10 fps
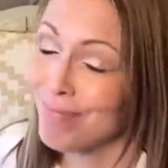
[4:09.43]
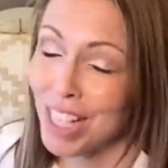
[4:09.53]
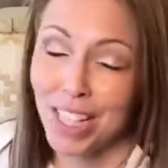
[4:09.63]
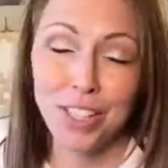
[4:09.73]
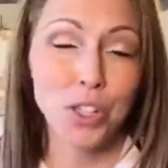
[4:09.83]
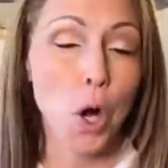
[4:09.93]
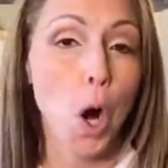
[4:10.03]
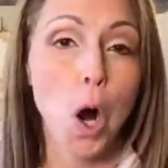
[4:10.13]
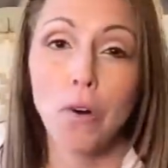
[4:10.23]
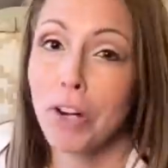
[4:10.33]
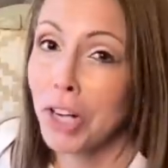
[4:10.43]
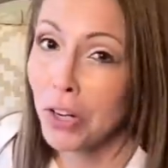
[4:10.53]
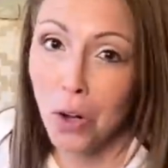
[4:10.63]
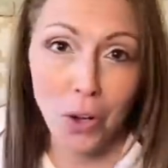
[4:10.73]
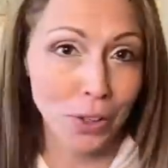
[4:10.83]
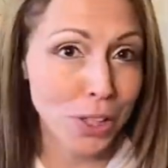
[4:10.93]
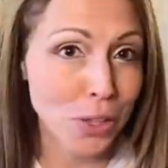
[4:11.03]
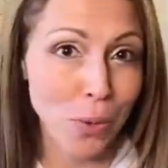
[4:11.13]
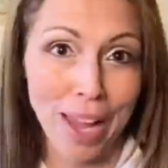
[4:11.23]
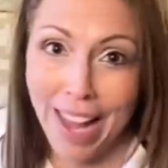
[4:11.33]
it's already on
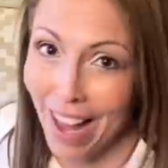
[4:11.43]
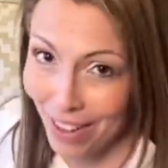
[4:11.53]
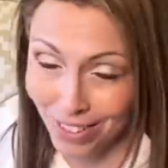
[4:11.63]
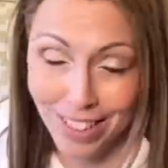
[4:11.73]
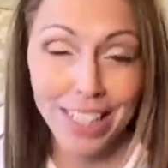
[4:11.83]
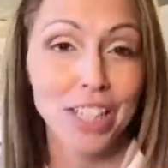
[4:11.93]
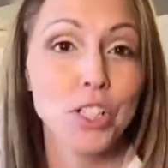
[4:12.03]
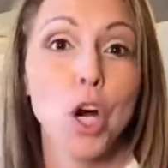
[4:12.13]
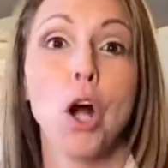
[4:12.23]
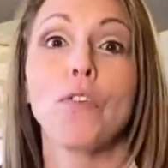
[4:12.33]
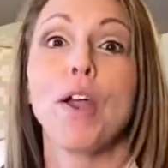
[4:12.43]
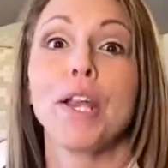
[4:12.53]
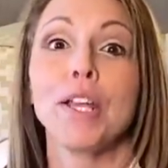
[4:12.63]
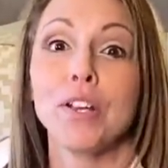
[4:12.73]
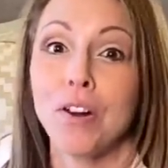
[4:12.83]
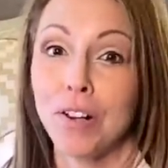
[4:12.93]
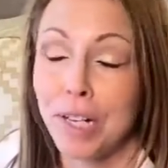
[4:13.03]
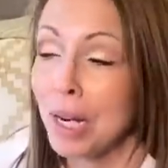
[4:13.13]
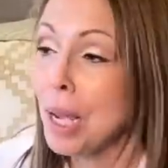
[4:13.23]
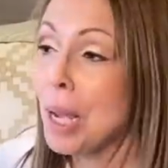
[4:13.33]
its way out. It's already gone.